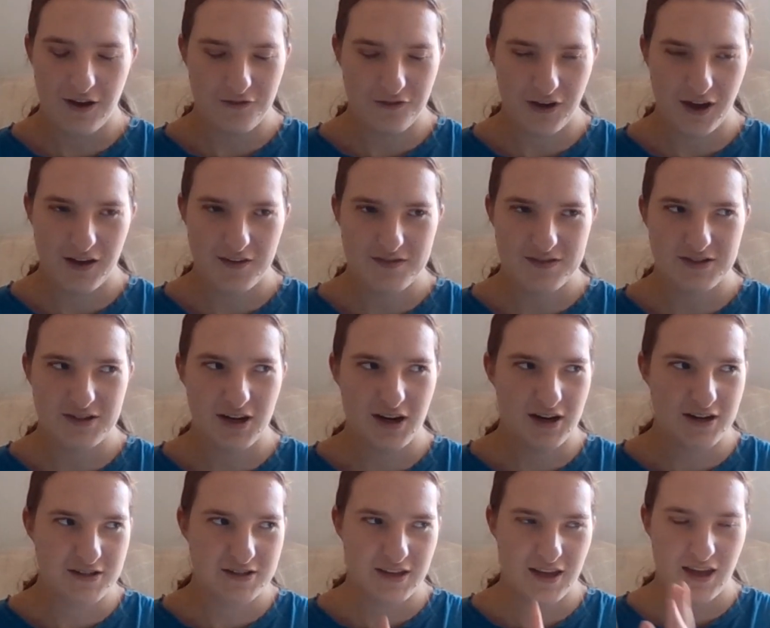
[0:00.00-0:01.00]
got five
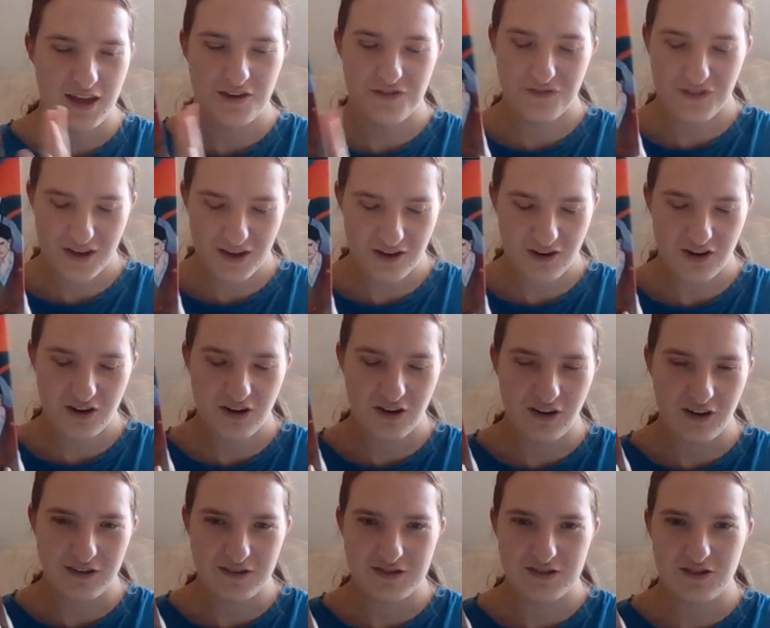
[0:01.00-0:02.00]
stars, and
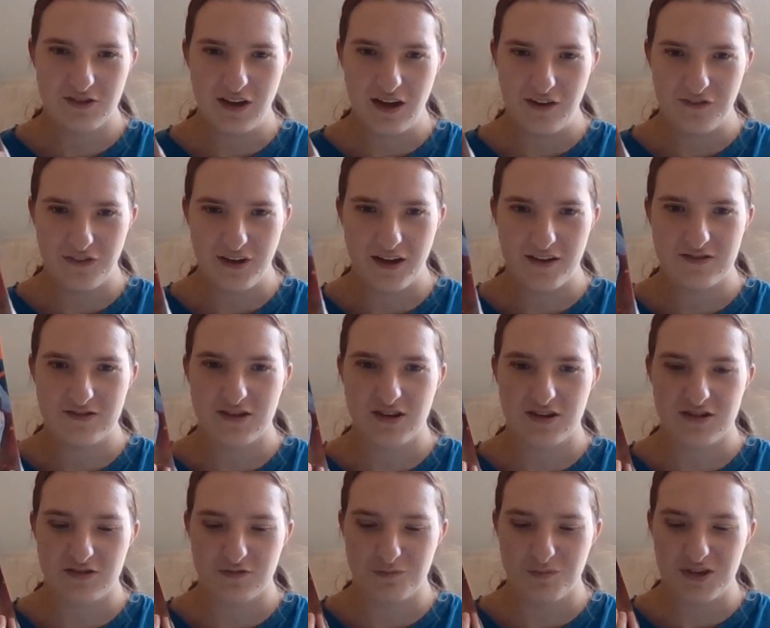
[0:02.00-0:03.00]
Fangirl also got five
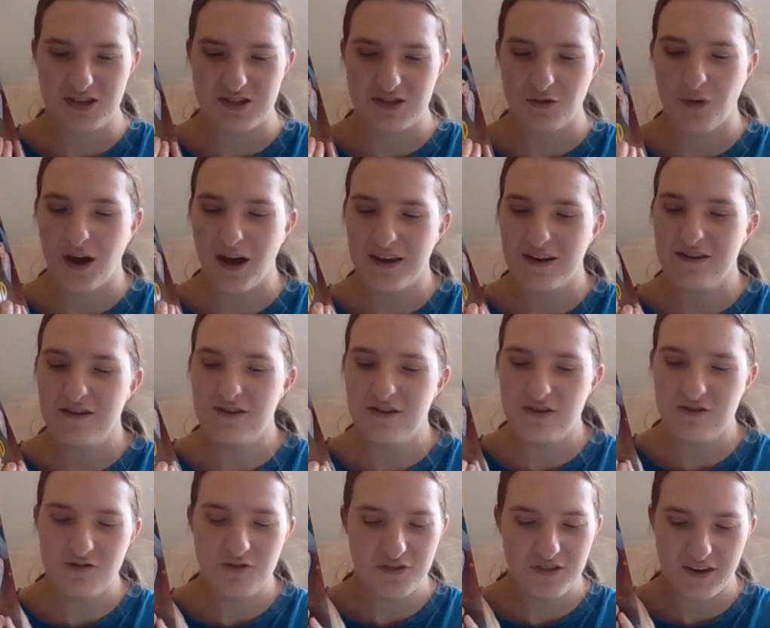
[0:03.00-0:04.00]
stars from me. So I
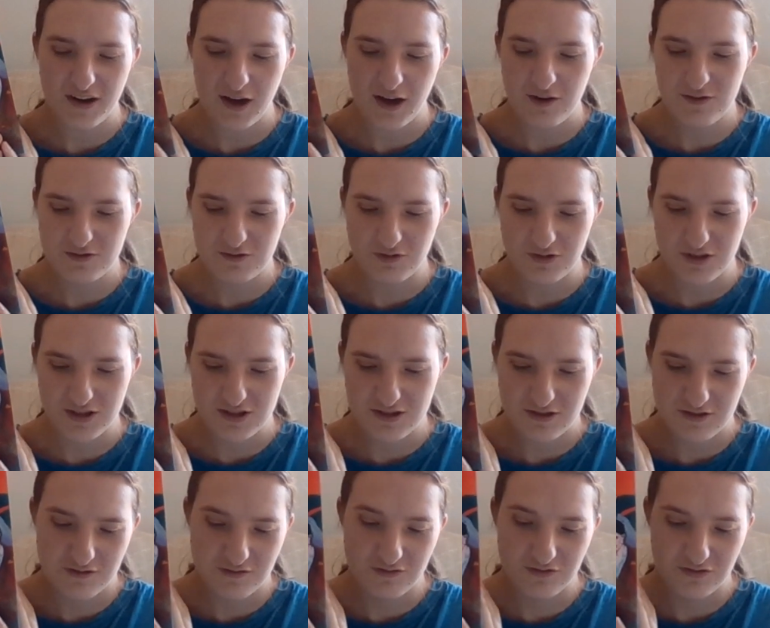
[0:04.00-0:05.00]
knew that I was
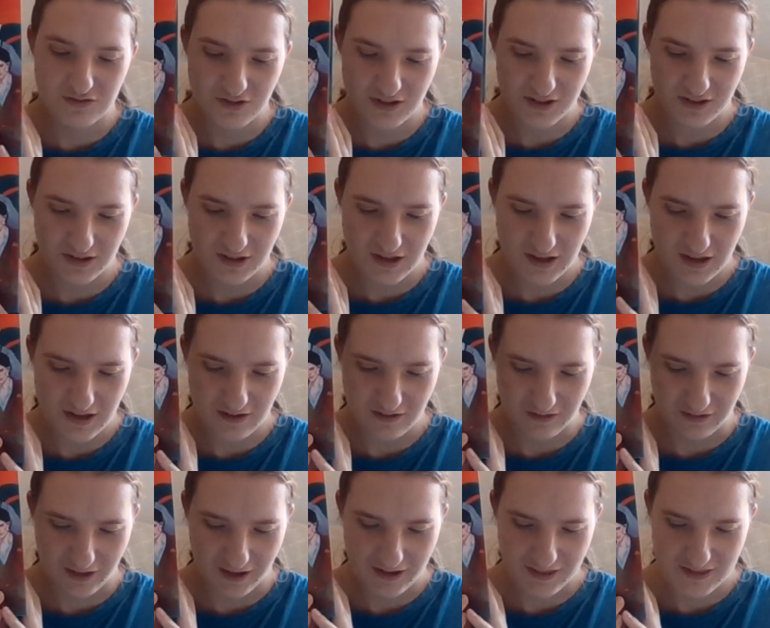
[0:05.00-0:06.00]
going to
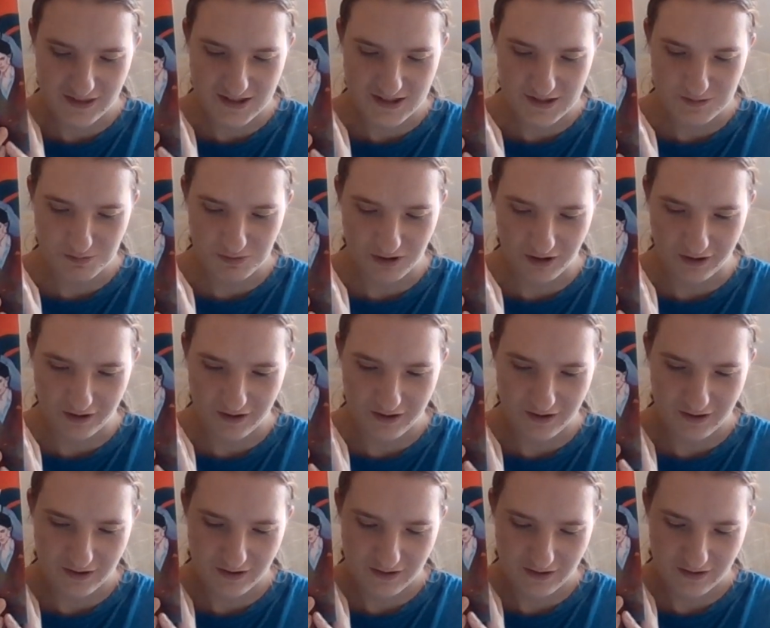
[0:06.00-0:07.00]
really like this book.
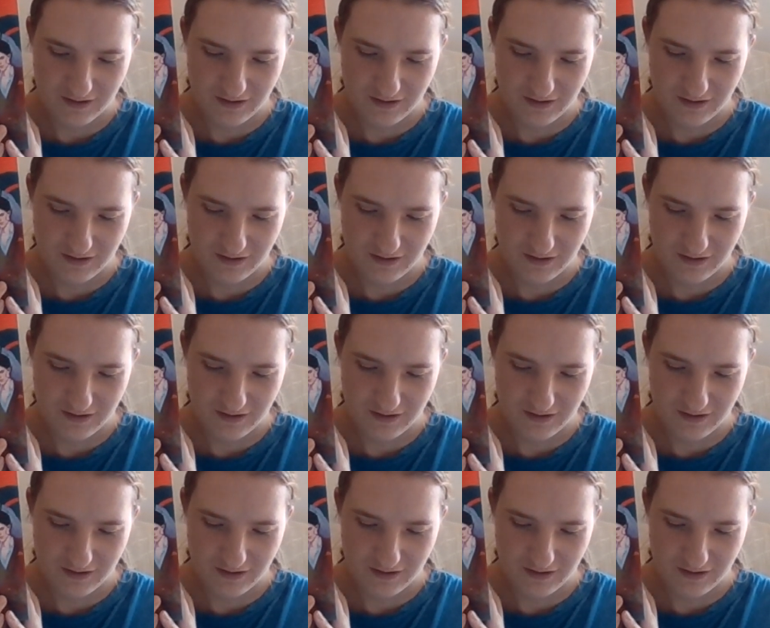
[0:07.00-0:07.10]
